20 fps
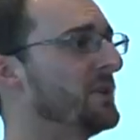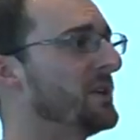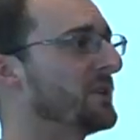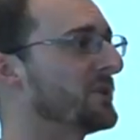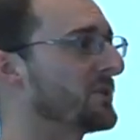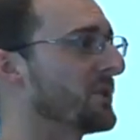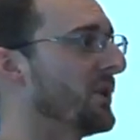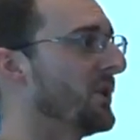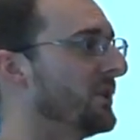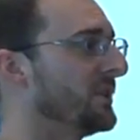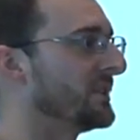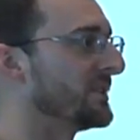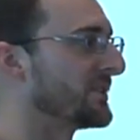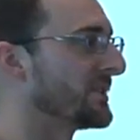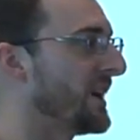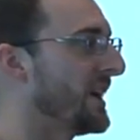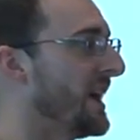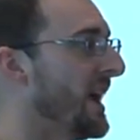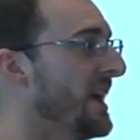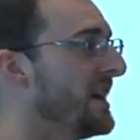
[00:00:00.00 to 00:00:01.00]
years old and
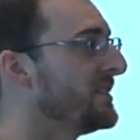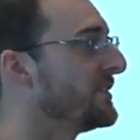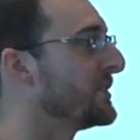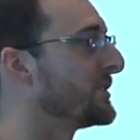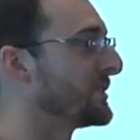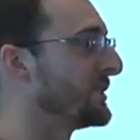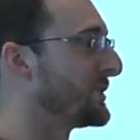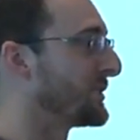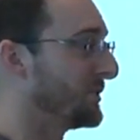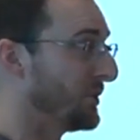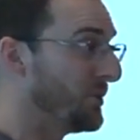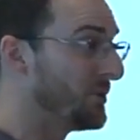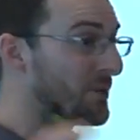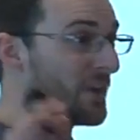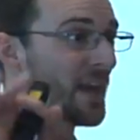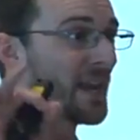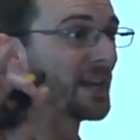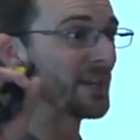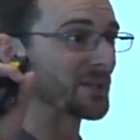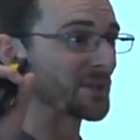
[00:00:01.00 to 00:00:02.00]
say, hey, there's this new
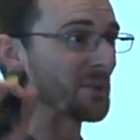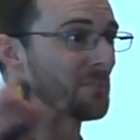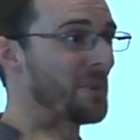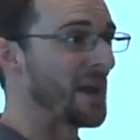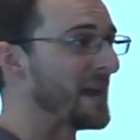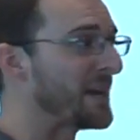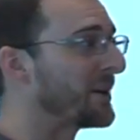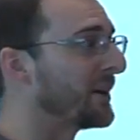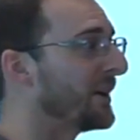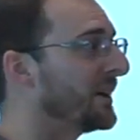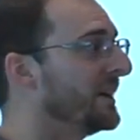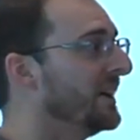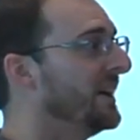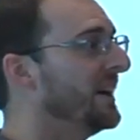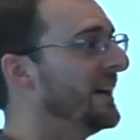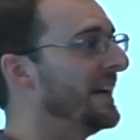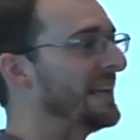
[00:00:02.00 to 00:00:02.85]
thing, it's a maker.